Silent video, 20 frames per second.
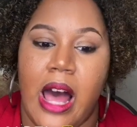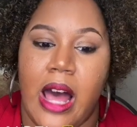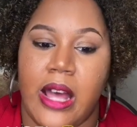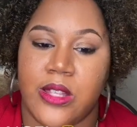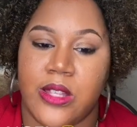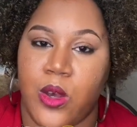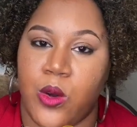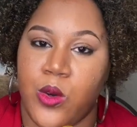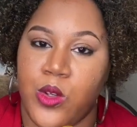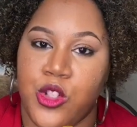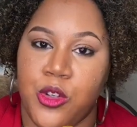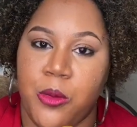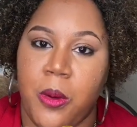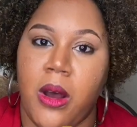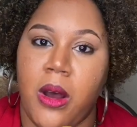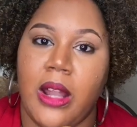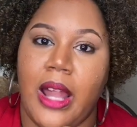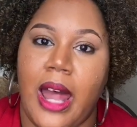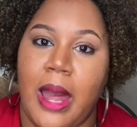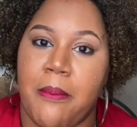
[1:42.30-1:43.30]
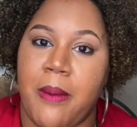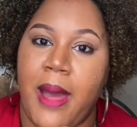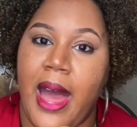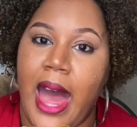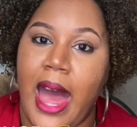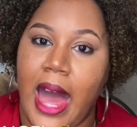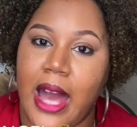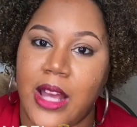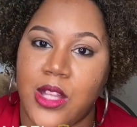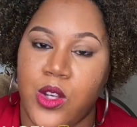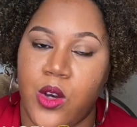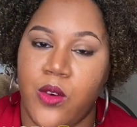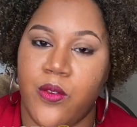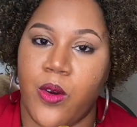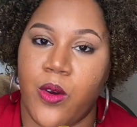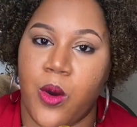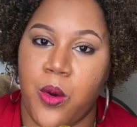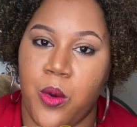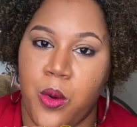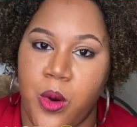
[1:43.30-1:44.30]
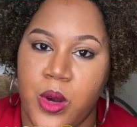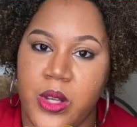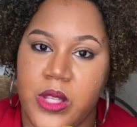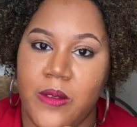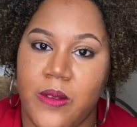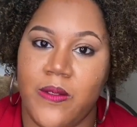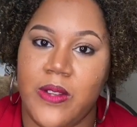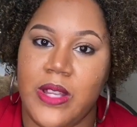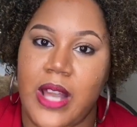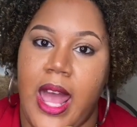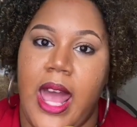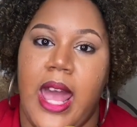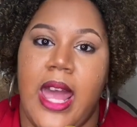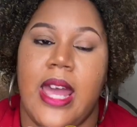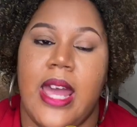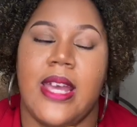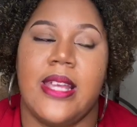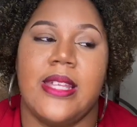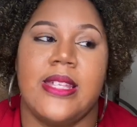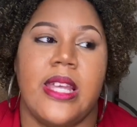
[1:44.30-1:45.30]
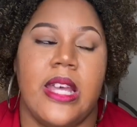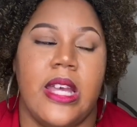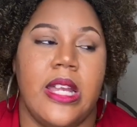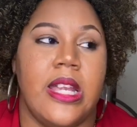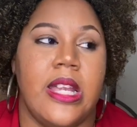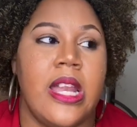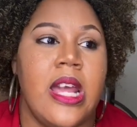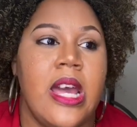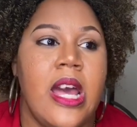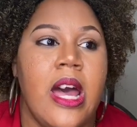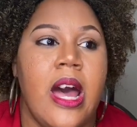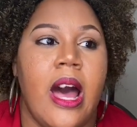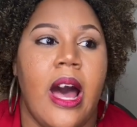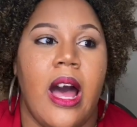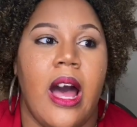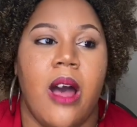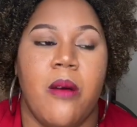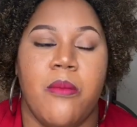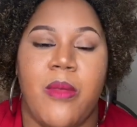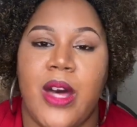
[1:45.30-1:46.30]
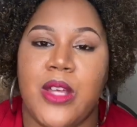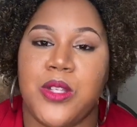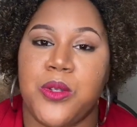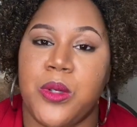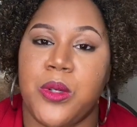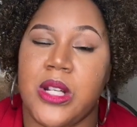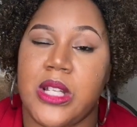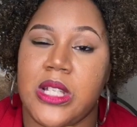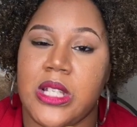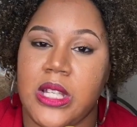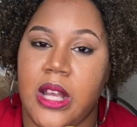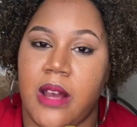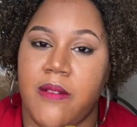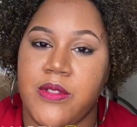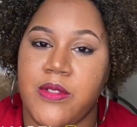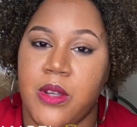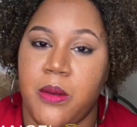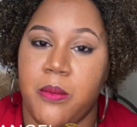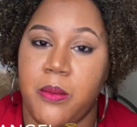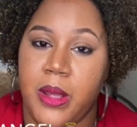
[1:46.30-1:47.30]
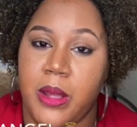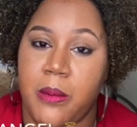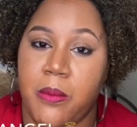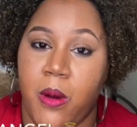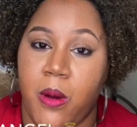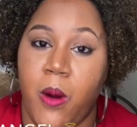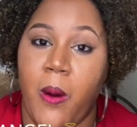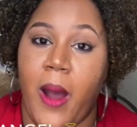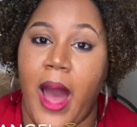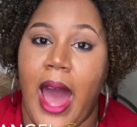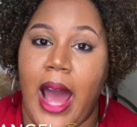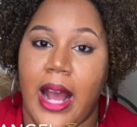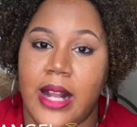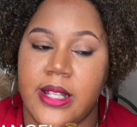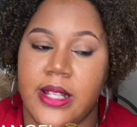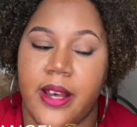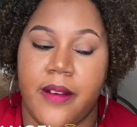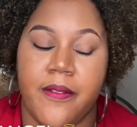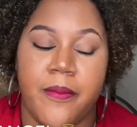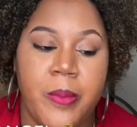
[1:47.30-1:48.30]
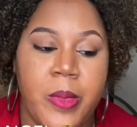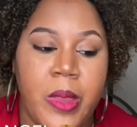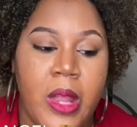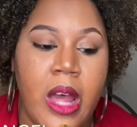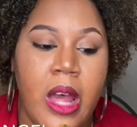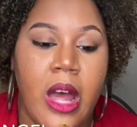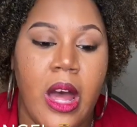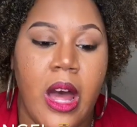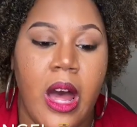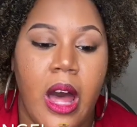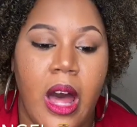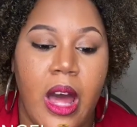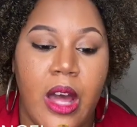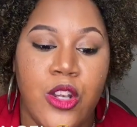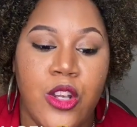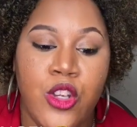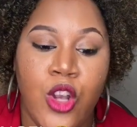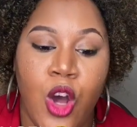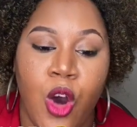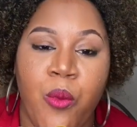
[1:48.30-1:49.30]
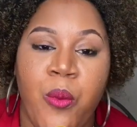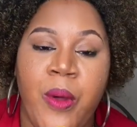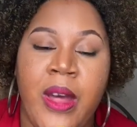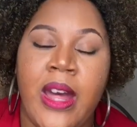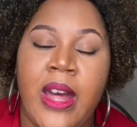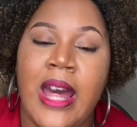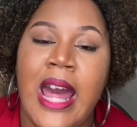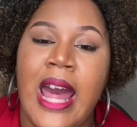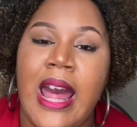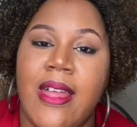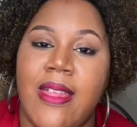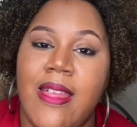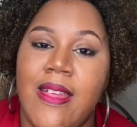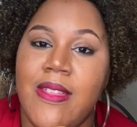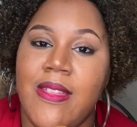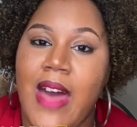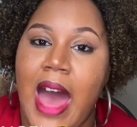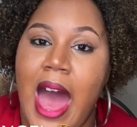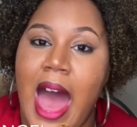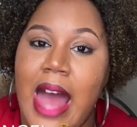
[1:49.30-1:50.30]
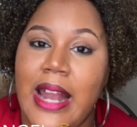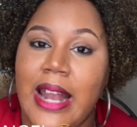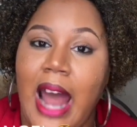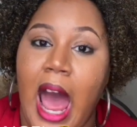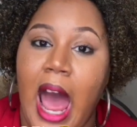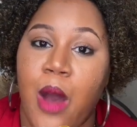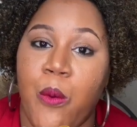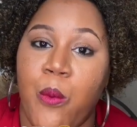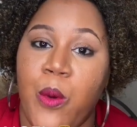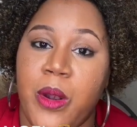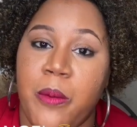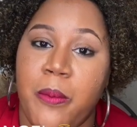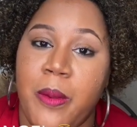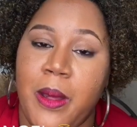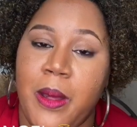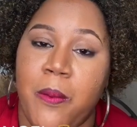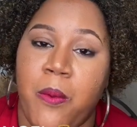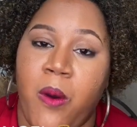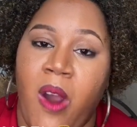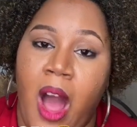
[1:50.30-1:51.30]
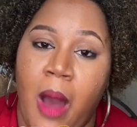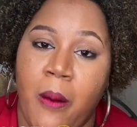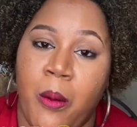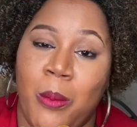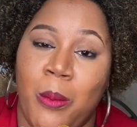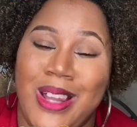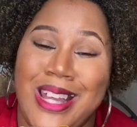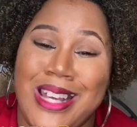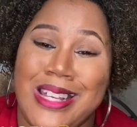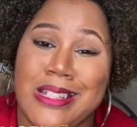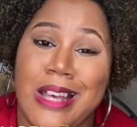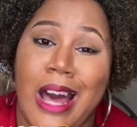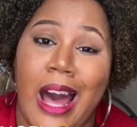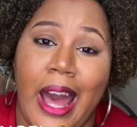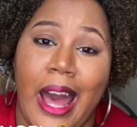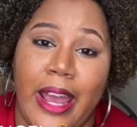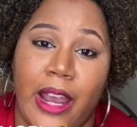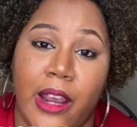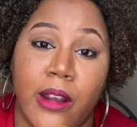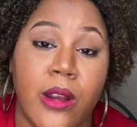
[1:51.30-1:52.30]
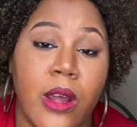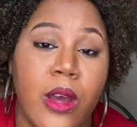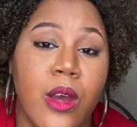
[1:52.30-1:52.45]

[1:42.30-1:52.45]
told you all, I packed over a course of days and that sort of stuff to be proactive. Knowing that I would be probably tired.